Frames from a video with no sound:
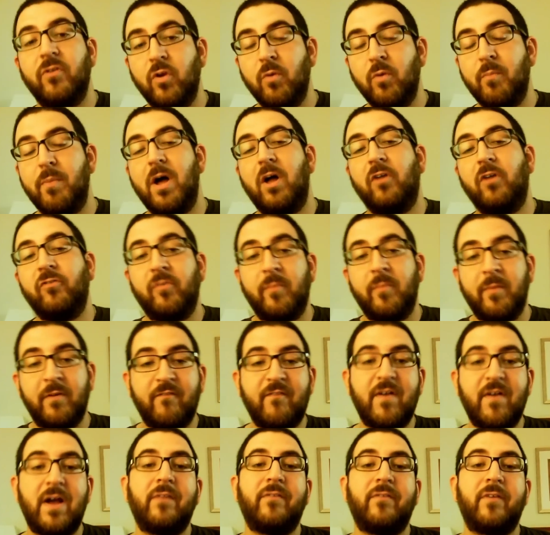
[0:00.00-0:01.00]
New Belgium and
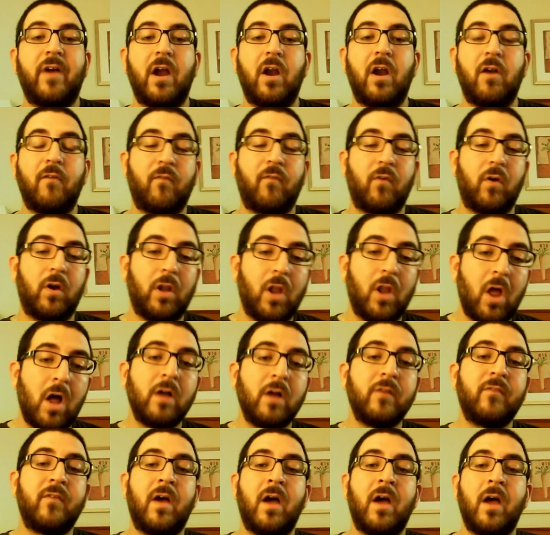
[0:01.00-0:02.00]
Fat Tire, for a
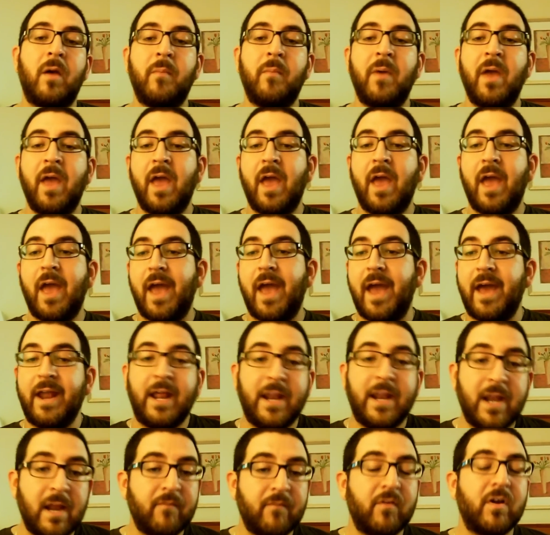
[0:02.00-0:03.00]
long time, and
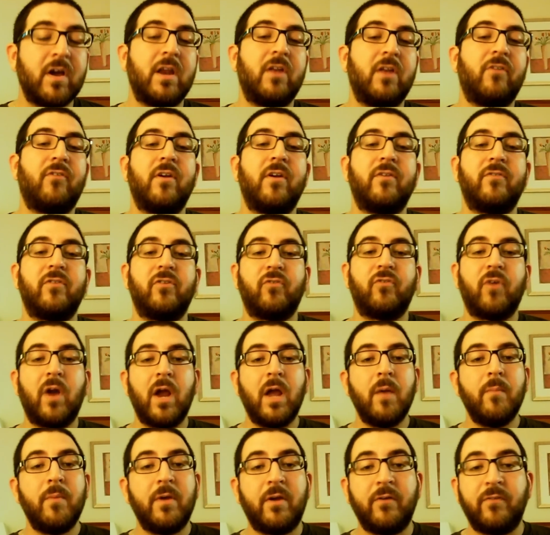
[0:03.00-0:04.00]
I never got a chance to try
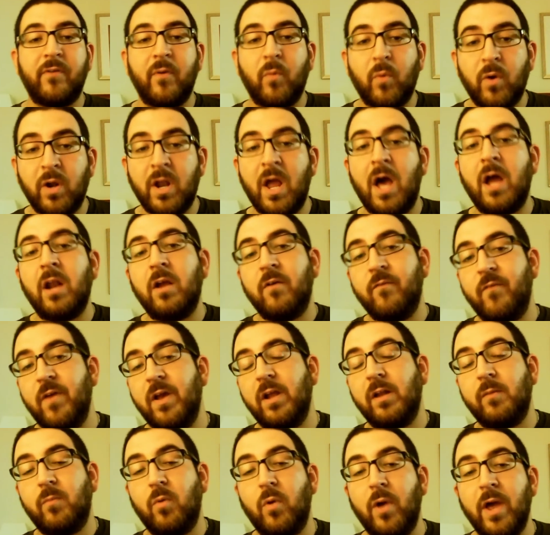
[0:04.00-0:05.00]
them because they were not
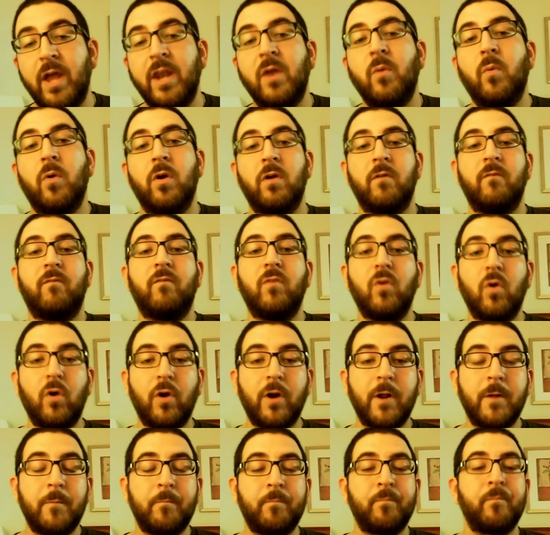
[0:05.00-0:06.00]
available anywhere in
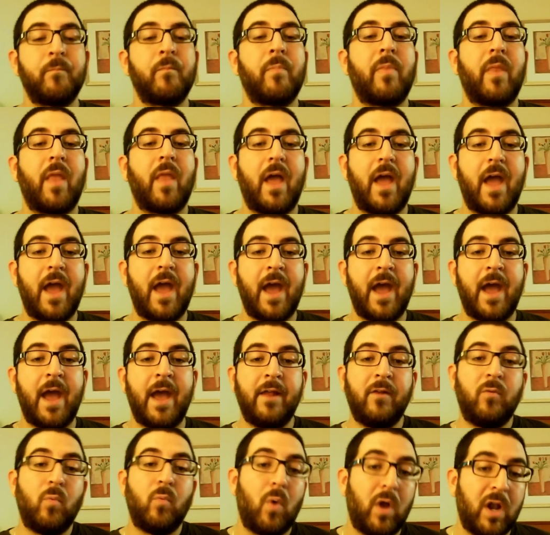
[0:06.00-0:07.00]
Florida.
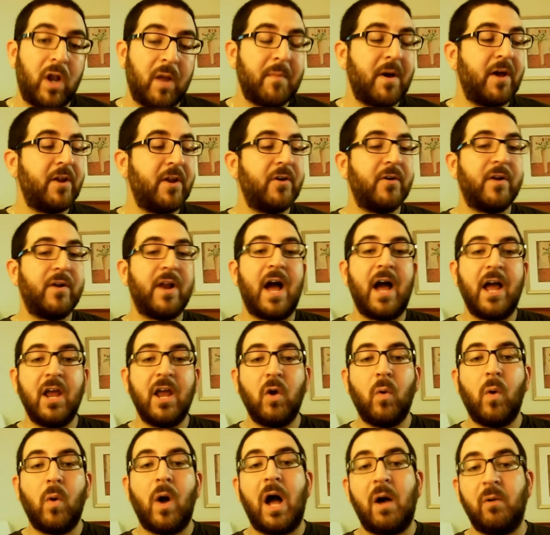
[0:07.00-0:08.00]
And while I'm out here in
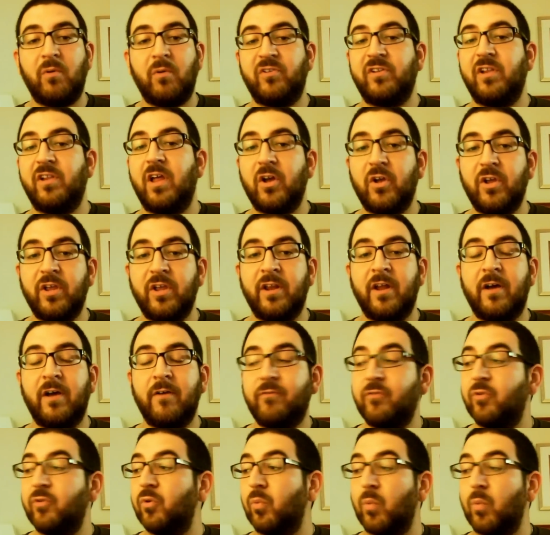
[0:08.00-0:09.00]
Iowa, I was lucky
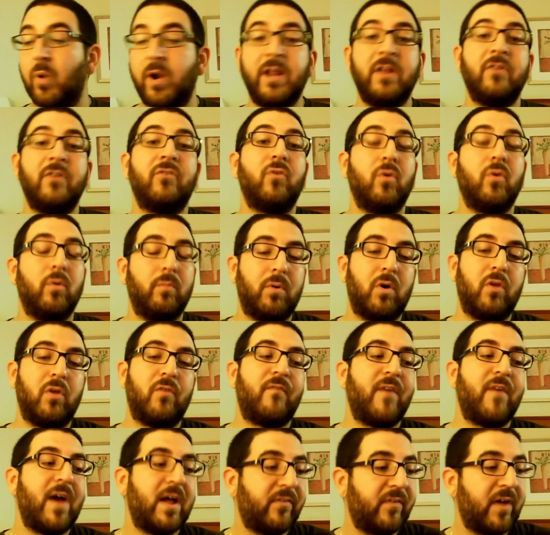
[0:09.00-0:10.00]
enough to run into both
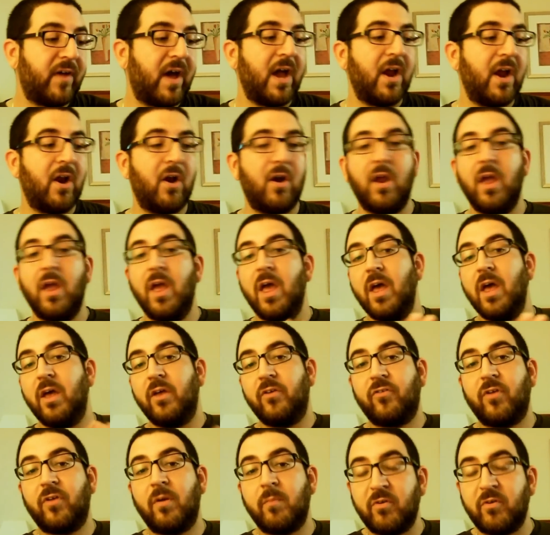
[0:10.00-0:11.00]
Fat Tire,
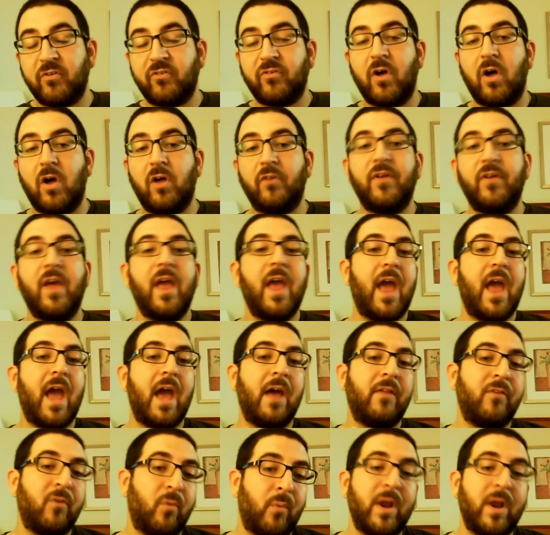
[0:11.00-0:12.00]
Somersaults,
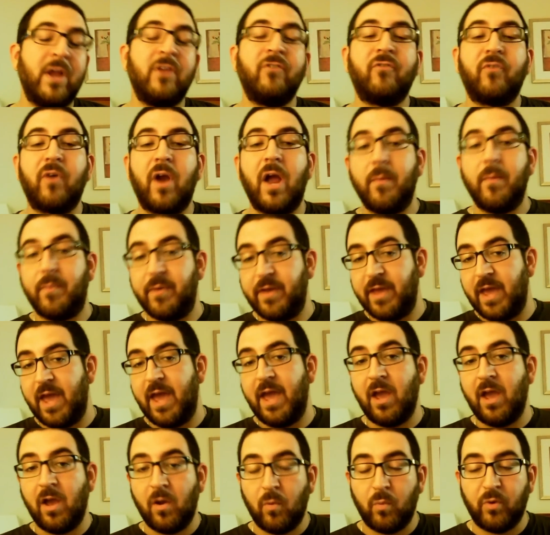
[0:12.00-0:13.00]
and the Ranger
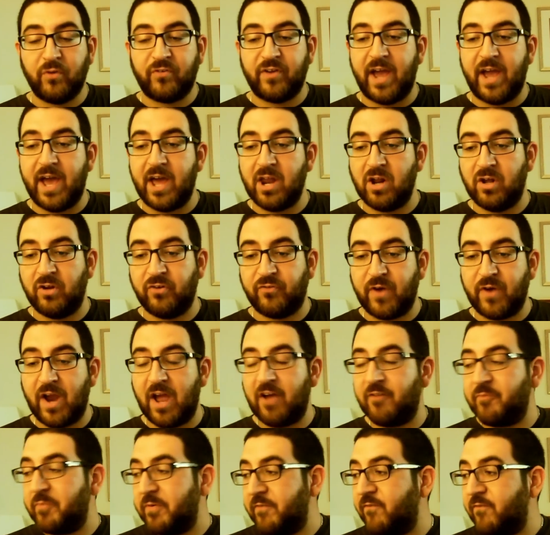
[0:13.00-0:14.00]
IPA, which I had on
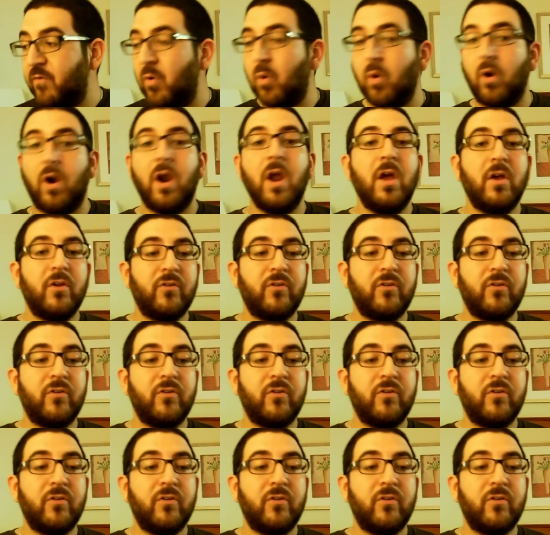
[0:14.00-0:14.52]
draft before.